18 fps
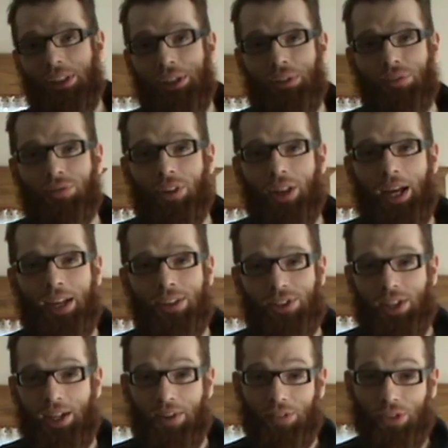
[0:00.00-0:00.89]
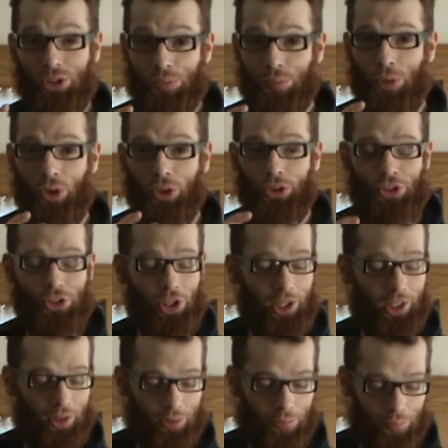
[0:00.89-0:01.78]
E-flats that have the smaller
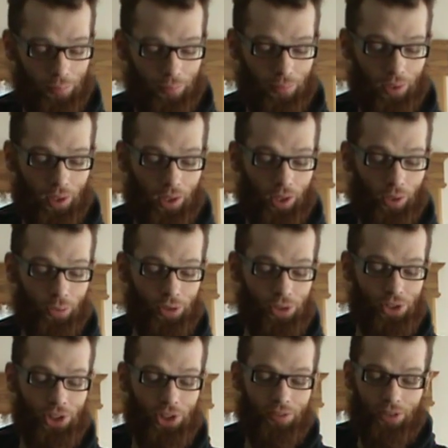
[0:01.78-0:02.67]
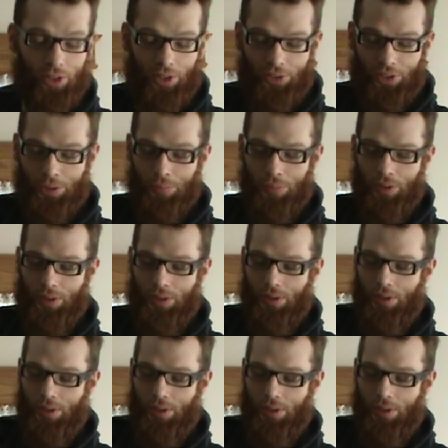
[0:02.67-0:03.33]
shank receiver on them.